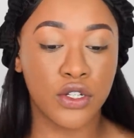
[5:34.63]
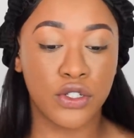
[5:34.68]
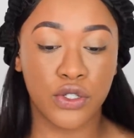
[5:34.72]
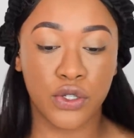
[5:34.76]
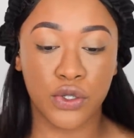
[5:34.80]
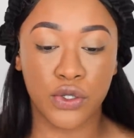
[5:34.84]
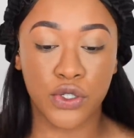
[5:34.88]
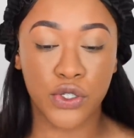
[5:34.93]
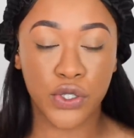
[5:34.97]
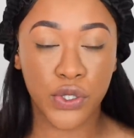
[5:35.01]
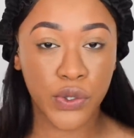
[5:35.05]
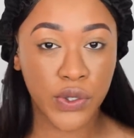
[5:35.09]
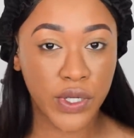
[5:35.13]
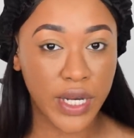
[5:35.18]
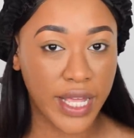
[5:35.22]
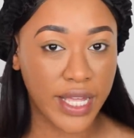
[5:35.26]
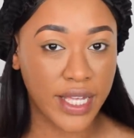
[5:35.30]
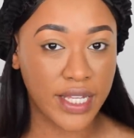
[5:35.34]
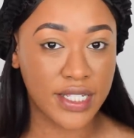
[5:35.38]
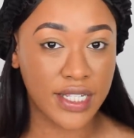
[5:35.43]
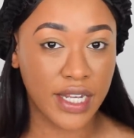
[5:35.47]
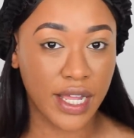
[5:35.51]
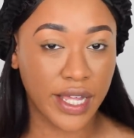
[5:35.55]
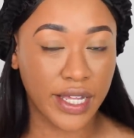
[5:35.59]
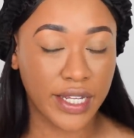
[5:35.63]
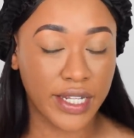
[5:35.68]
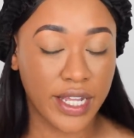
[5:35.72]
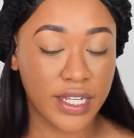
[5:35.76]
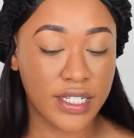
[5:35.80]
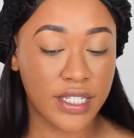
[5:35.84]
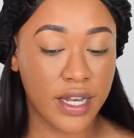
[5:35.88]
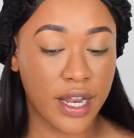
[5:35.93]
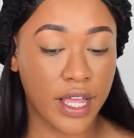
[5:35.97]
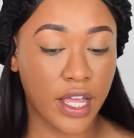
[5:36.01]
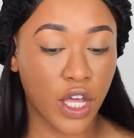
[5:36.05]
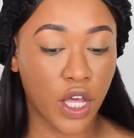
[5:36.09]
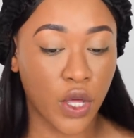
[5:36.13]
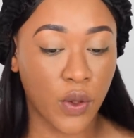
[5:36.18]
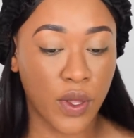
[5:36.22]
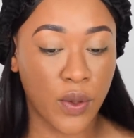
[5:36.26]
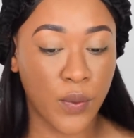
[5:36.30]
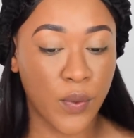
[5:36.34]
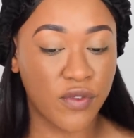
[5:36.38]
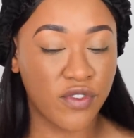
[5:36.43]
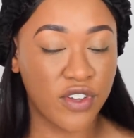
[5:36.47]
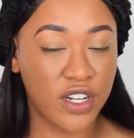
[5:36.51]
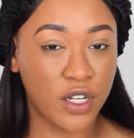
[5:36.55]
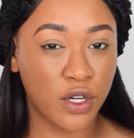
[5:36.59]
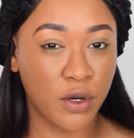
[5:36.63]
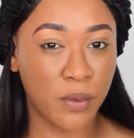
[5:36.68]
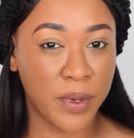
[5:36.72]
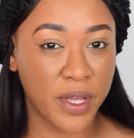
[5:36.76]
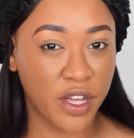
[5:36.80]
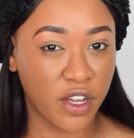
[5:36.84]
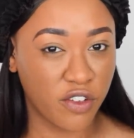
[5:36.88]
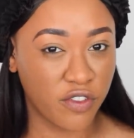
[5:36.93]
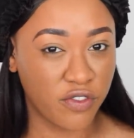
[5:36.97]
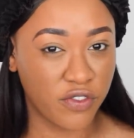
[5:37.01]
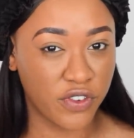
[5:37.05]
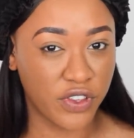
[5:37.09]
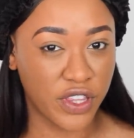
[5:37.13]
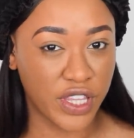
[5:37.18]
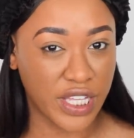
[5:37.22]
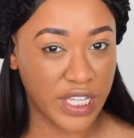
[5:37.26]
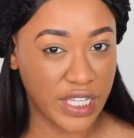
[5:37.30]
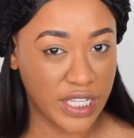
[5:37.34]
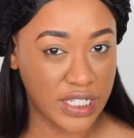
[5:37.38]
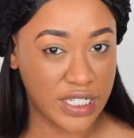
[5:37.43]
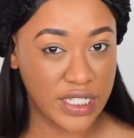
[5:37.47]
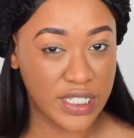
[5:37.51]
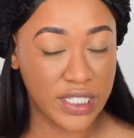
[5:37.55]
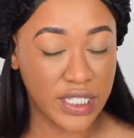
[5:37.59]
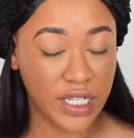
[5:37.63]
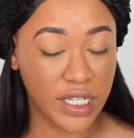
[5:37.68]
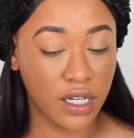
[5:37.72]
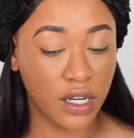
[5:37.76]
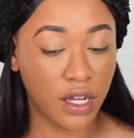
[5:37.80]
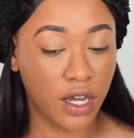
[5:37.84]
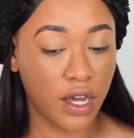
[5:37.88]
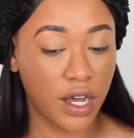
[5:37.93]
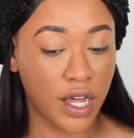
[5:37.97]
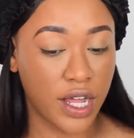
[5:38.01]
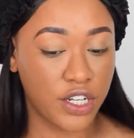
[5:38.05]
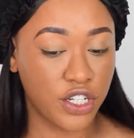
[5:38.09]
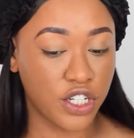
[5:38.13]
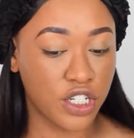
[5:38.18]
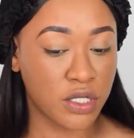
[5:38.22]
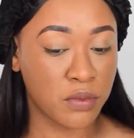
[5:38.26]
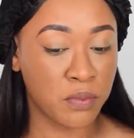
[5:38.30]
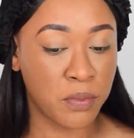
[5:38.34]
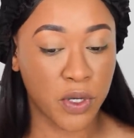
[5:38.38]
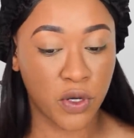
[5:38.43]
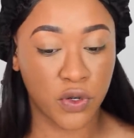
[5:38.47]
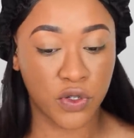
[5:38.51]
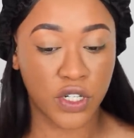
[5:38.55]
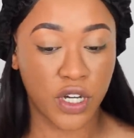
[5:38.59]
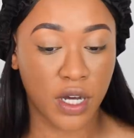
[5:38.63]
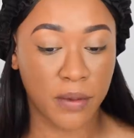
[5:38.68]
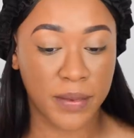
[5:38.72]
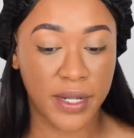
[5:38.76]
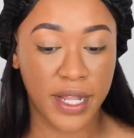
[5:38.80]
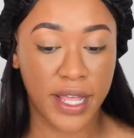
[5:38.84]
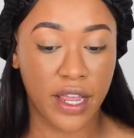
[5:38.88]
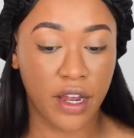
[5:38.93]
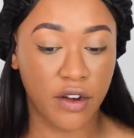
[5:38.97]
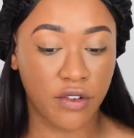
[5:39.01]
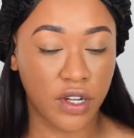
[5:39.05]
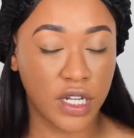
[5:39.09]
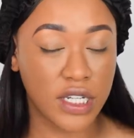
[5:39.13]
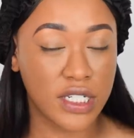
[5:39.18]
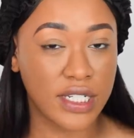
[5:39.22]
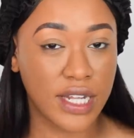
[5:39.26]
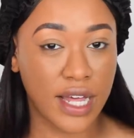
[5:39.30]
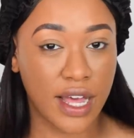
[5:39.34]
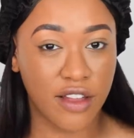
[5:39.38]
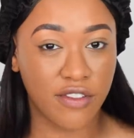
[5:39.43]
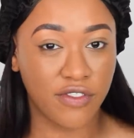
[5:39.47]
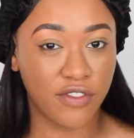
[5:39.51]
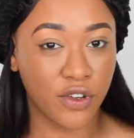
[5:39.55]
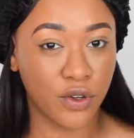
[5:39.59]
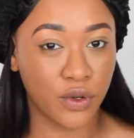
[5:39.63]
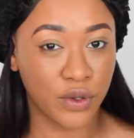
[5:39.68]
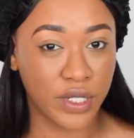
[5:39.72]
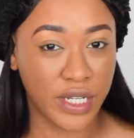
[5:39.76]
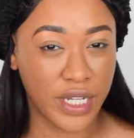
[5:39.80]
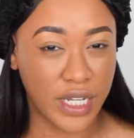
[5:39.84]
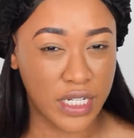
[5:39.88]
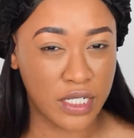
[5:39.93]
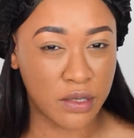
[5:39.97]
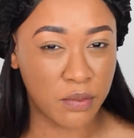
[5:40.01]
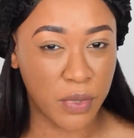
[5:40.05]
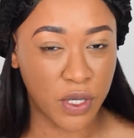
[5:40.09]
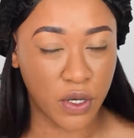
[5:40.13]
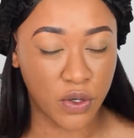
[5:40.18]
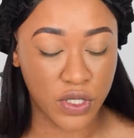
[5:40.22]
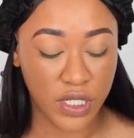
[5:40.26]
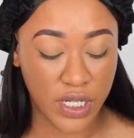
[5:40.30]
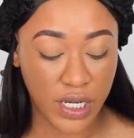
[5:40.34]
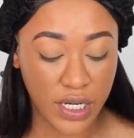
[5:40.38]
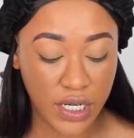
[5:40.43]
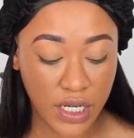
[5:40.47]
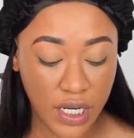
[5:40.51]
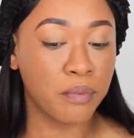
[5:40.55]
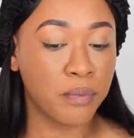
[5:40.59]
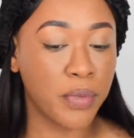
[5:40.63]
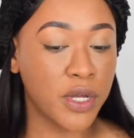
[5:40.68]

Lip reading: do 2 layers like this and then go in with a little bit of the concealer and just build up the areas that I feel needs building.